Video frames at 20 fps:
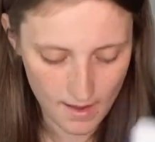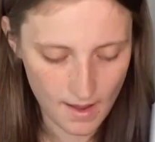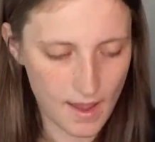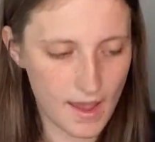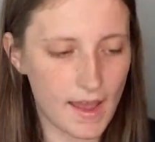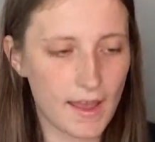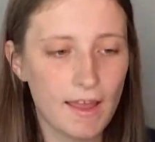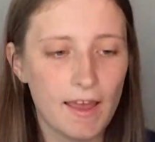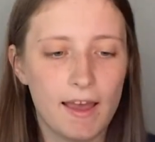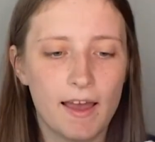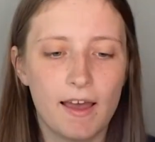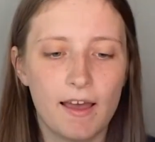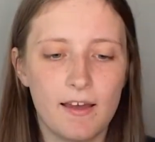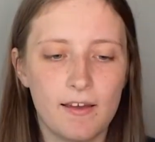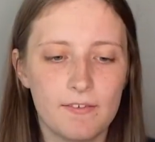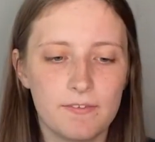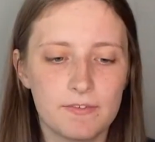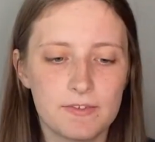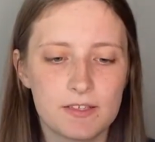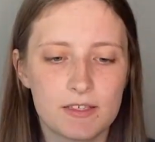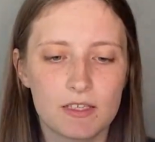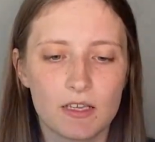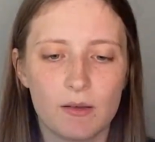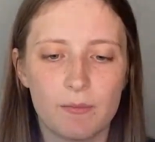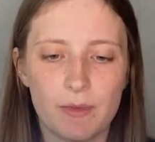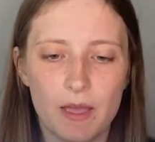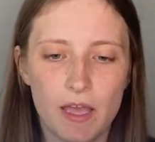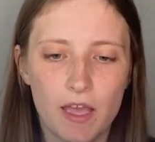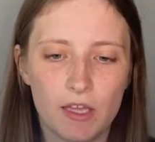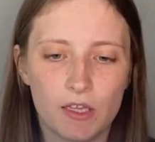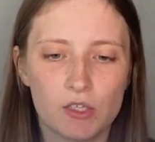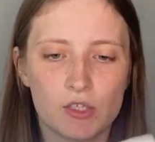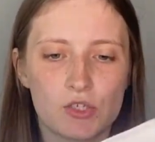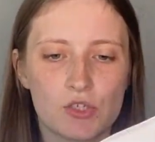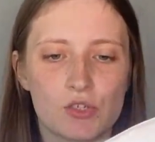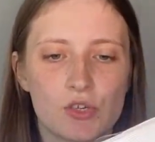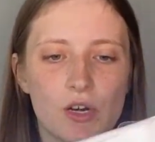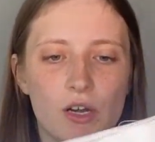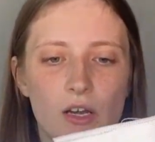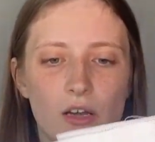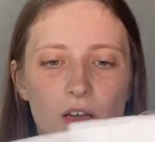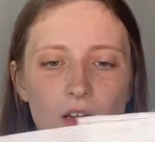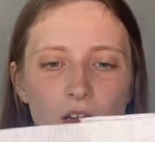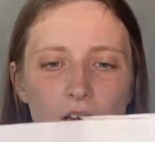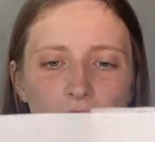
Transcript: I have some extra